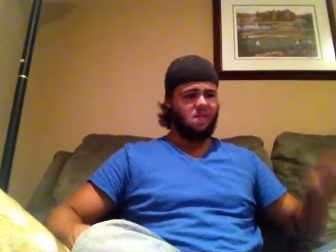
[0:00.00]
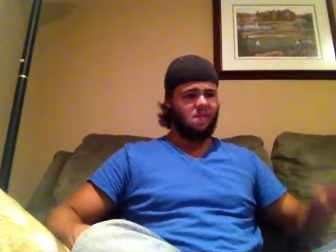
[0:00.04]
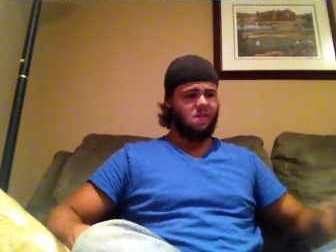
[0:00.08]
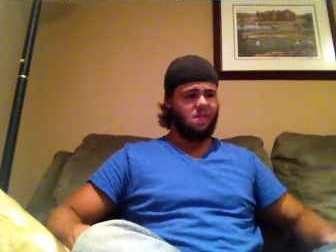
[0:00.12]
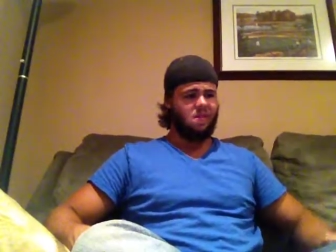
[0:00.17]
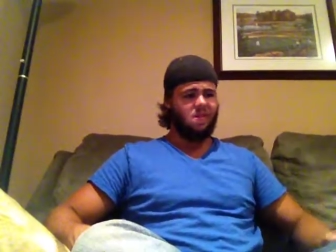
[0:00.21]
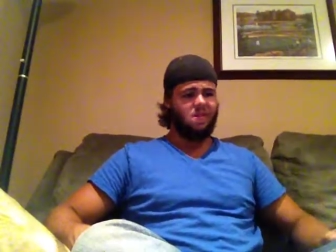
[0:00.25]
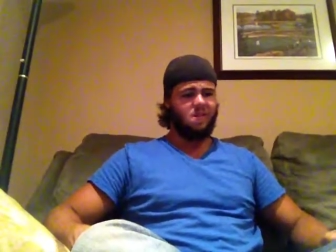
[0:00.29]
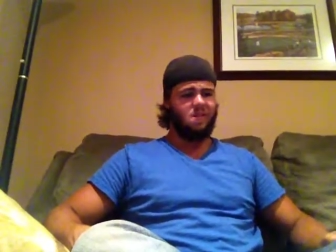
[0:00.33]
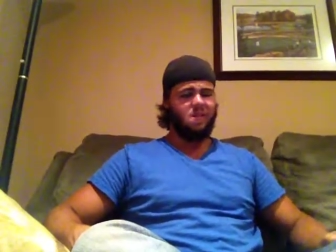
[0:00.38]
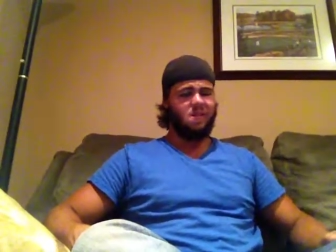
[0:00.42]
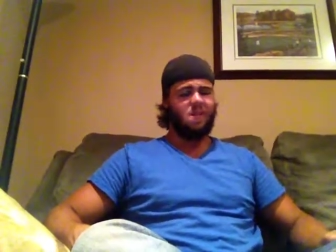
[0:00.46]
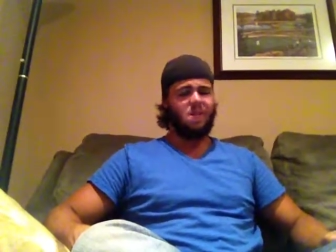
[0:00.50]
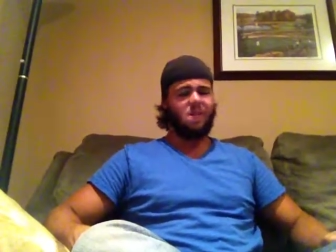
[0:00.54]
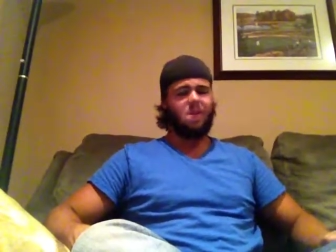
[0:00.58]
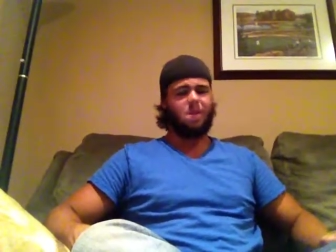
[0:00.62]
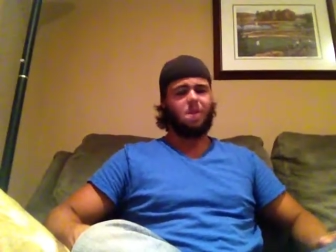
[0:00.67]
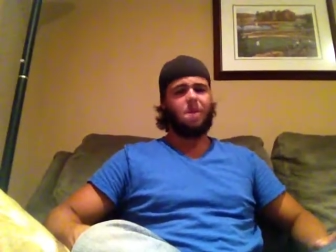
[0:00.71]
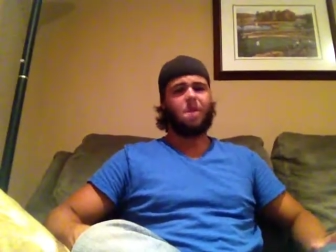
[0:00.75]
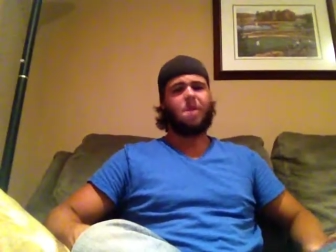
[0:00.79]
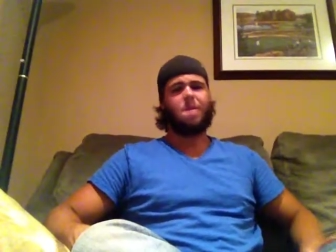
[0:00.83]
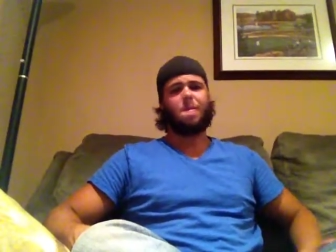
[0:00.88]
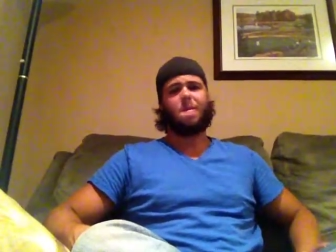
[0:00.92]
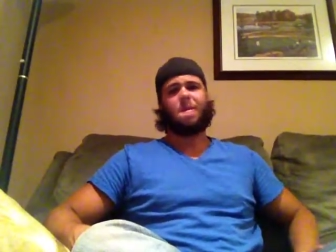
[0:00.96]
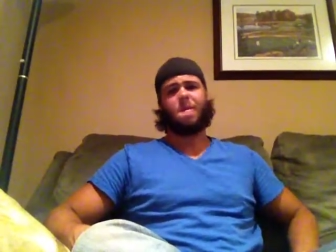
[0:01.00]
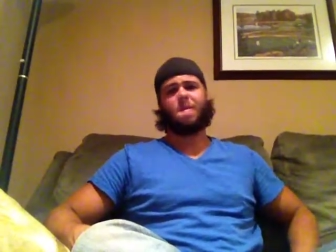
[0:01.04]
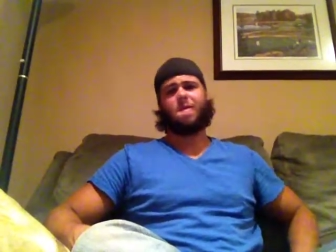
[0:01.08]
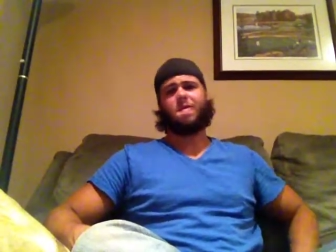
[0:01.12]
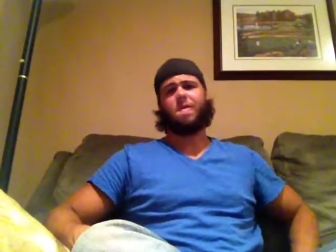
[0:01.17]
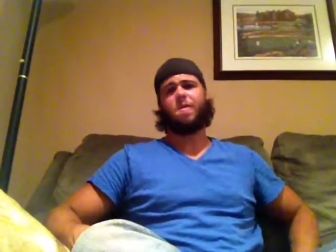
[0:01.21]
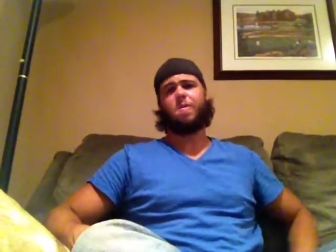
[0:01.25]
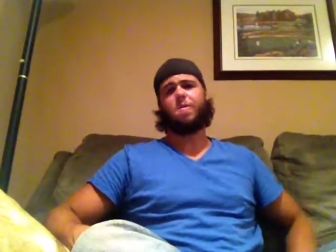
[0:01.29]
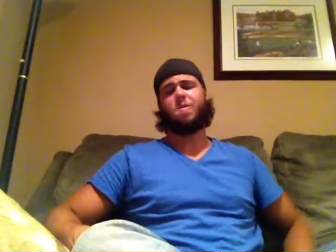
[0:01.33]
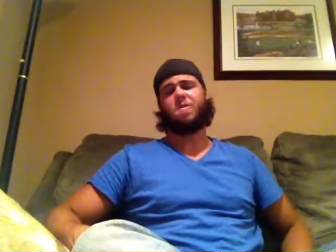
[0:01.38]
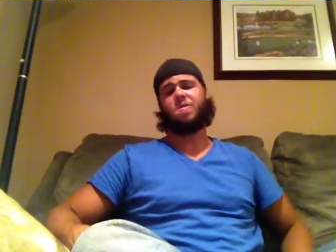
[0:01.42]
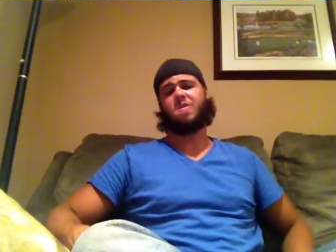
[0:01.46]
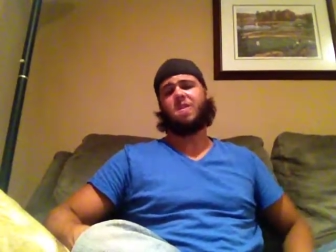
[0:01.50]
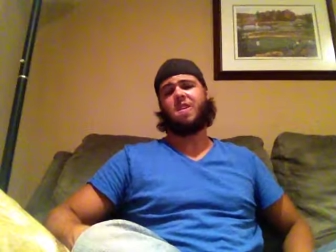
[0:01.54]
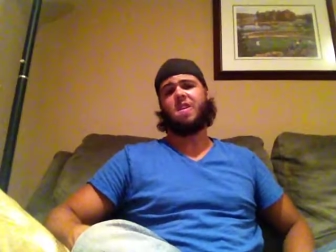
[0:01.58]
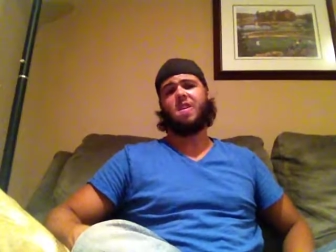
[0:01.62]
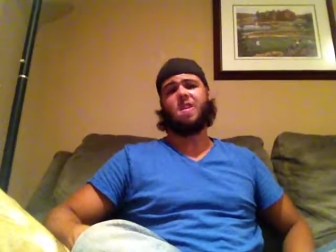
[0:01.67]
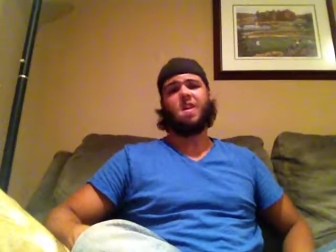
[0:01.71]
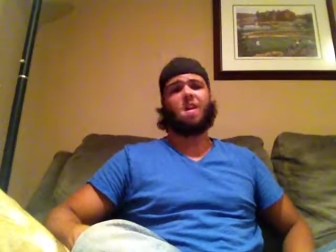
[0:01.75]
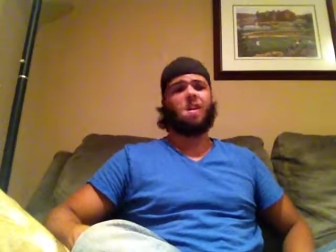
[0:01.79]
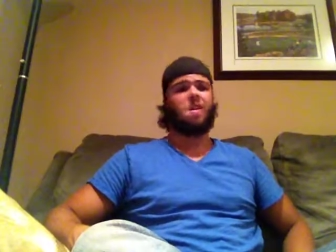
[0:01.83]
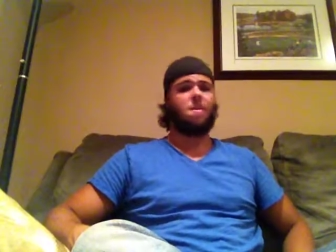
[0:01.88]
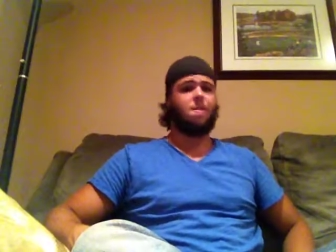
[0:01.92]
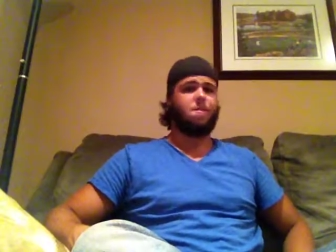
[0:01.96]
see, but my phone was dead
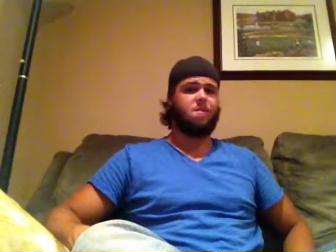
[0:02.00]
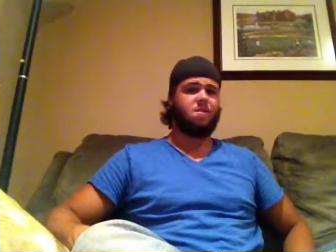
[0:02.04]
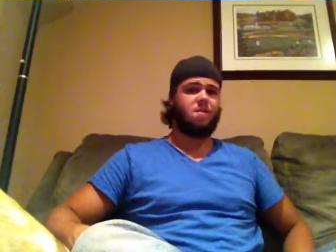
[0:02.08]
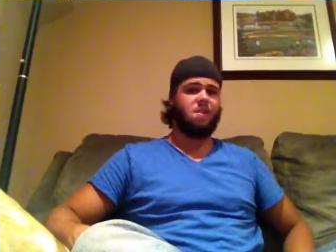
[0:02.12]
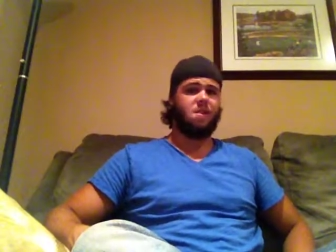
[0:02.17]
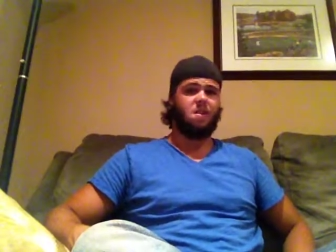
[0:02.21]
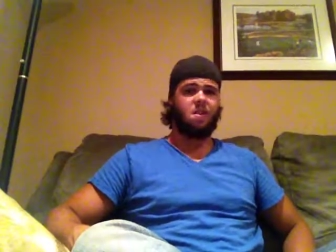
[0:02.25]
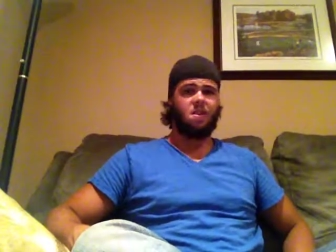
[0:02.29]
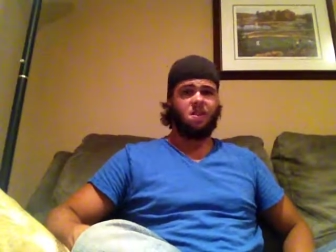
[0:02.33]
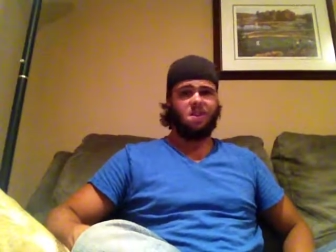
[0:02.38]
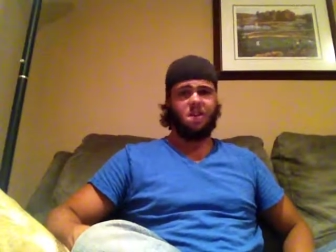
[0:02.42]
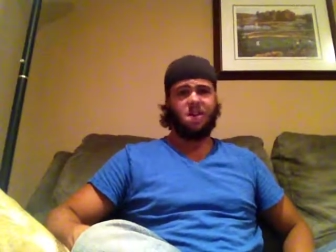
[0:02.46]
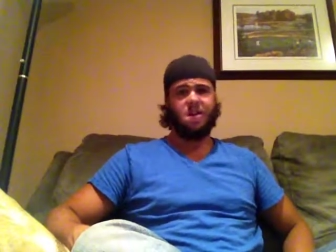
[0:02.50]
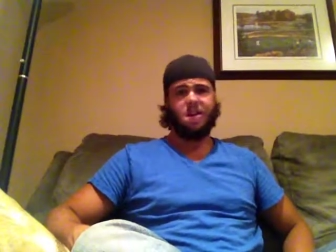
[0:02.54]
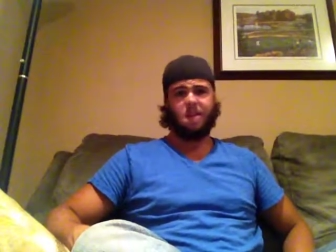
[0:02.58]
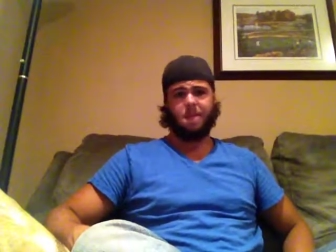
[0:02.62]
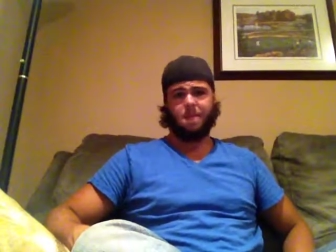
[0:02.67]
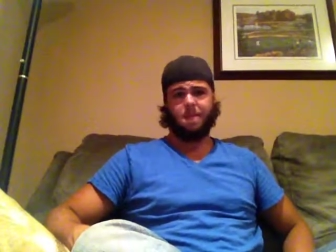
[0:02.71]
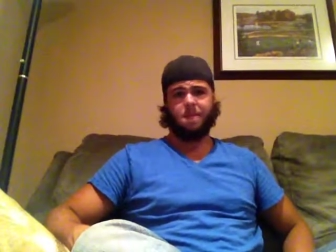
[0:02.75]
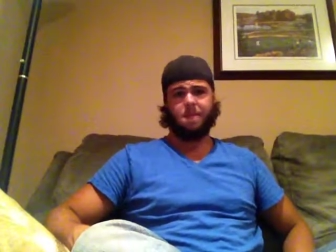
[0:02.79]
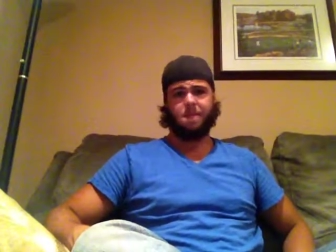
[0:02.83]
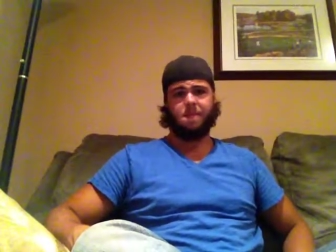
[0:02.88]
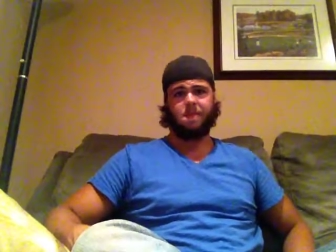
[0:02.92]
90% of the time.